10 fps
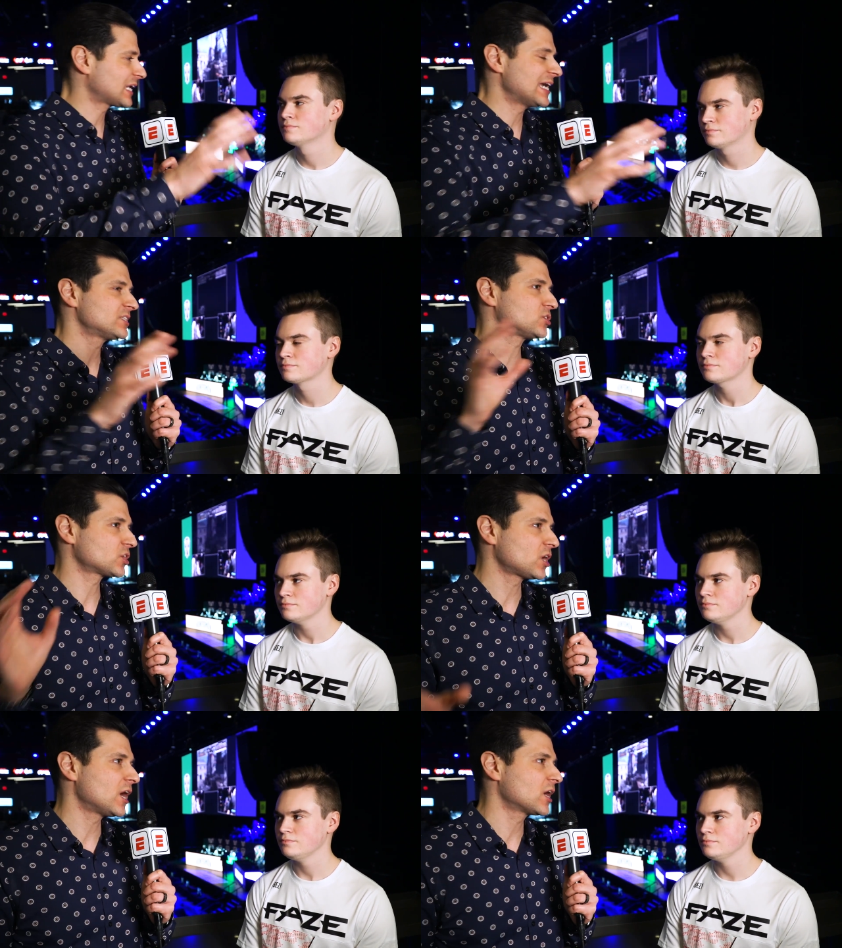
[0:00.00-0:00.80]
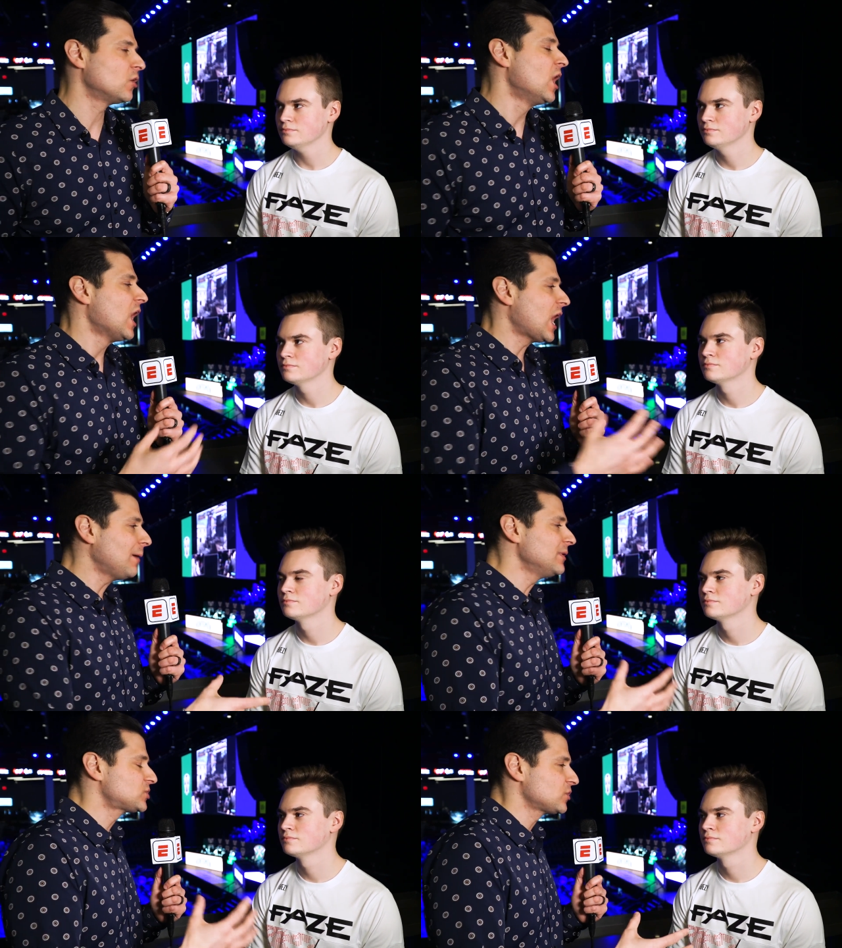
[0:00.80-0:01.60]
Speaker 1: Atlanta, Chicago. How
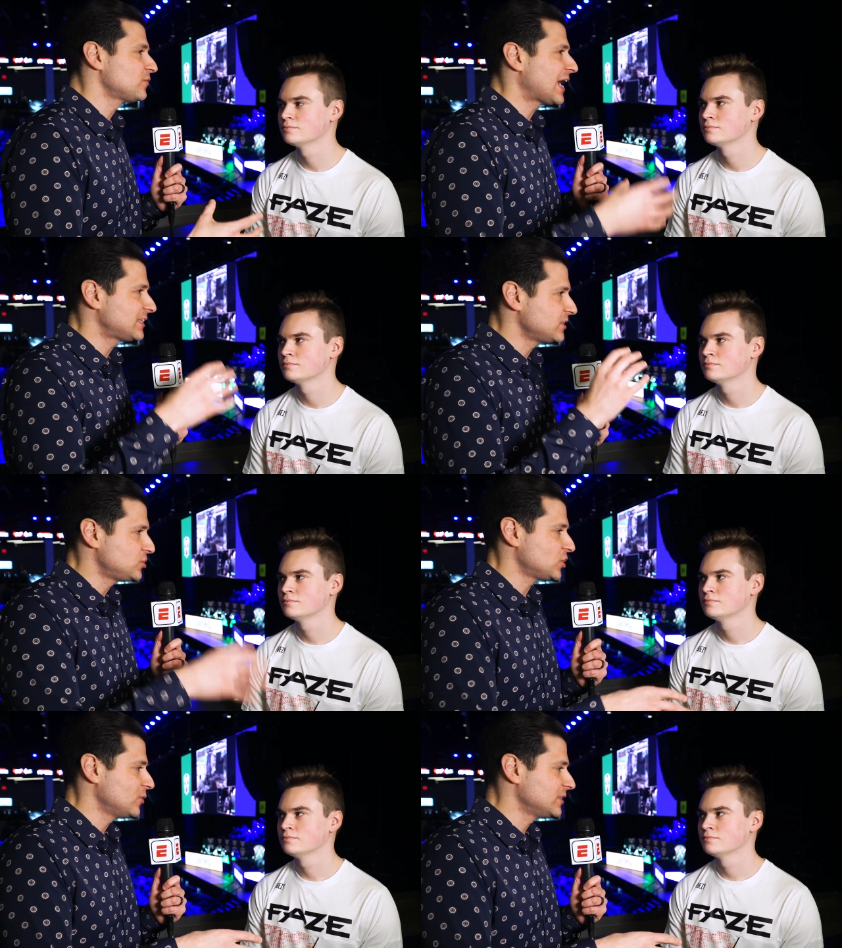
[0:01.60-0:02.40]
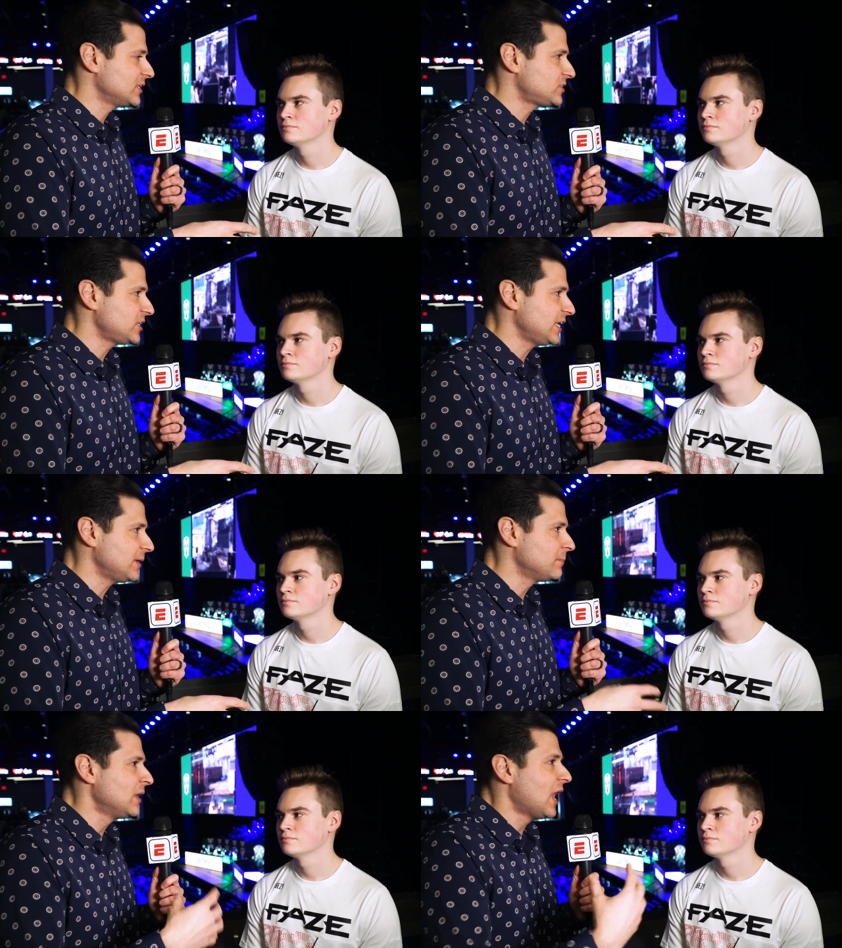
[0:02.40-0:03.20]
much of that did you and the
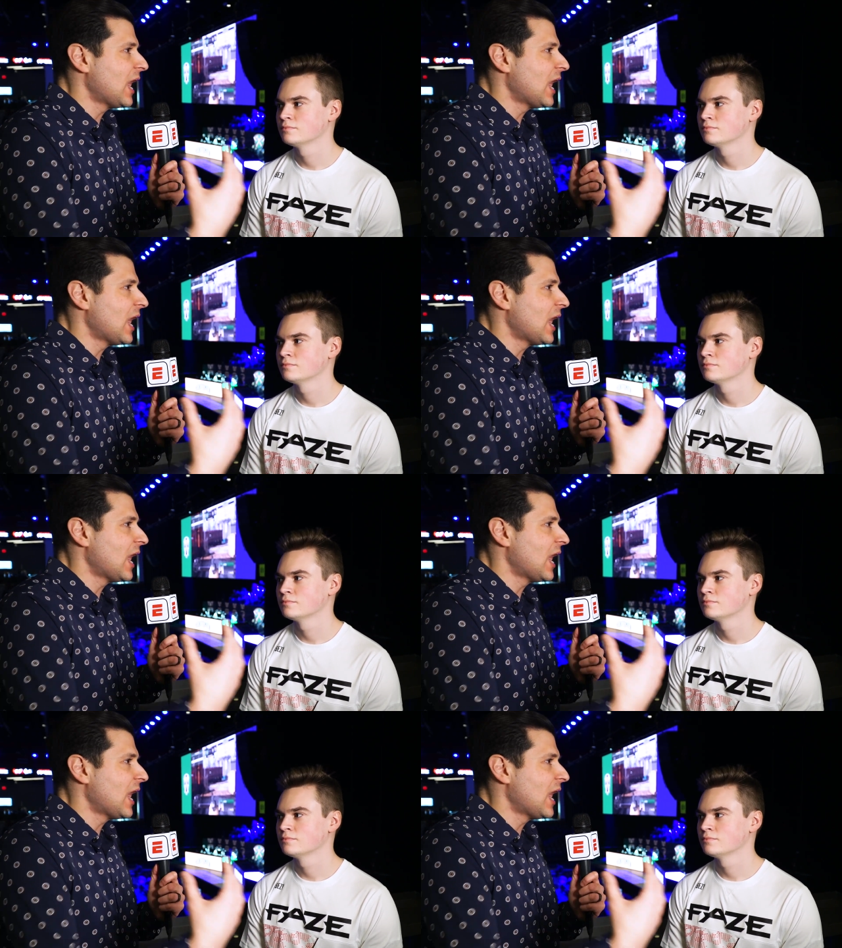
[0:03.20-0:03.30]
team